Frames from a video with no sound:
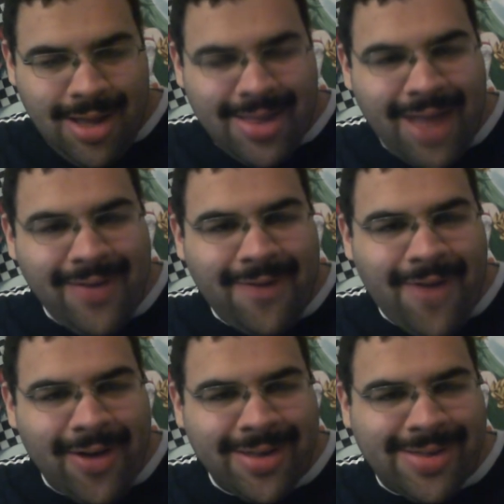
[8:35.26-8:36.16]
It's not even a
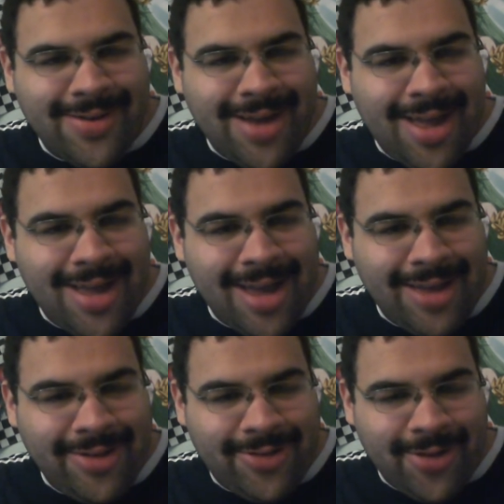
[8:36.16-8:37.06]
focus unit, and yet
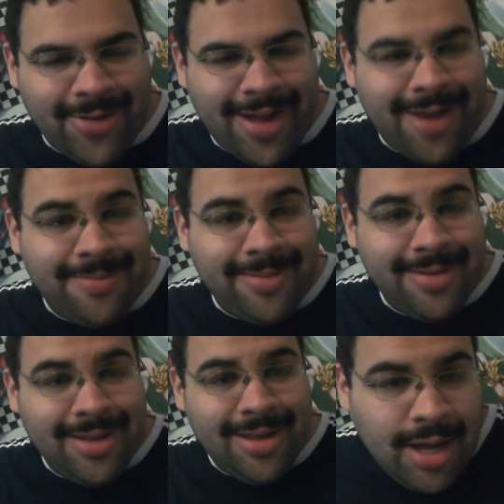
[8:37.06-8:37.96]
he just shows up.
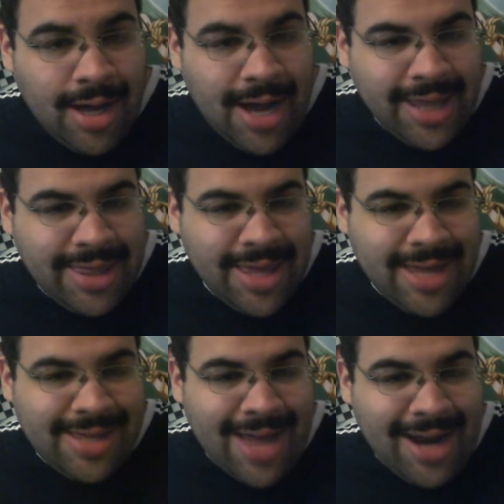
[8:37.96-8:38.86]
I
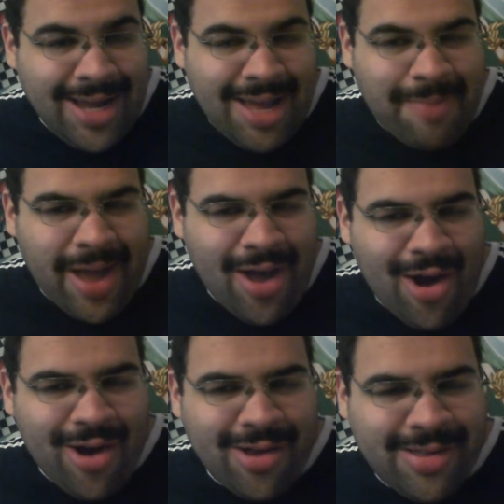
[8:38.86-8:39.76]
Is that an Ippei
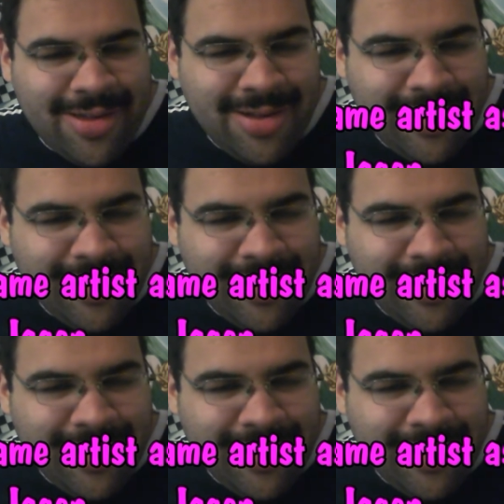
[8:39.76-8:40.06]
art?